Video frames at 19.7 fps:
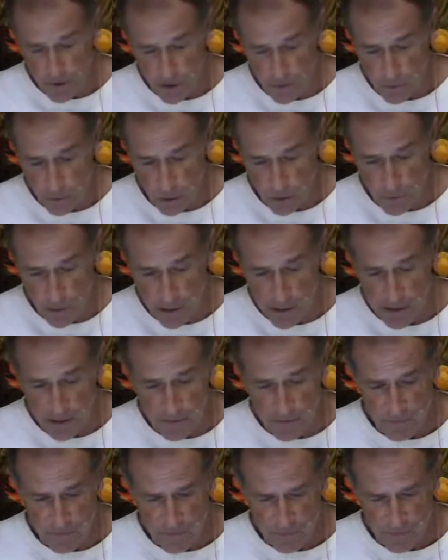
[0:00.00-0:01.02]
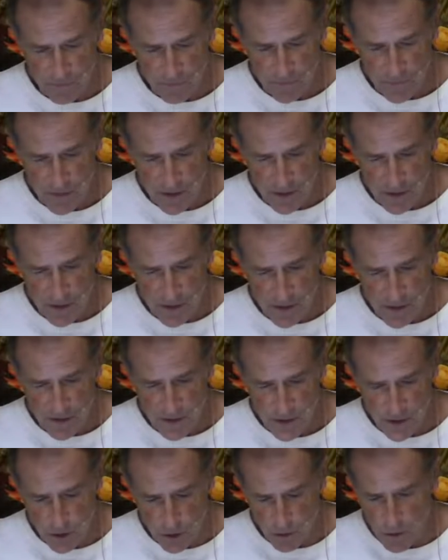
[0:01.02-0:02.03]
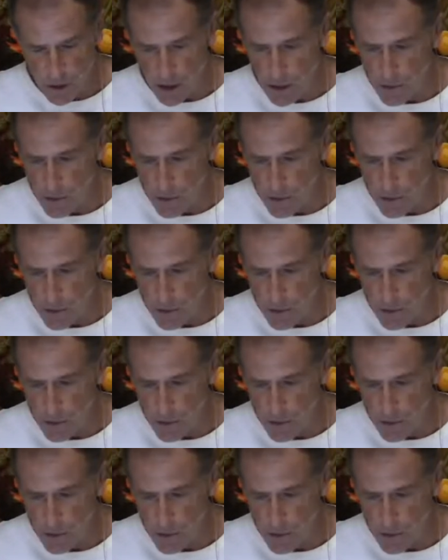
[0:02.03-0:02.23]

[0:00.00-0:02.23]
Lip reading: more money. So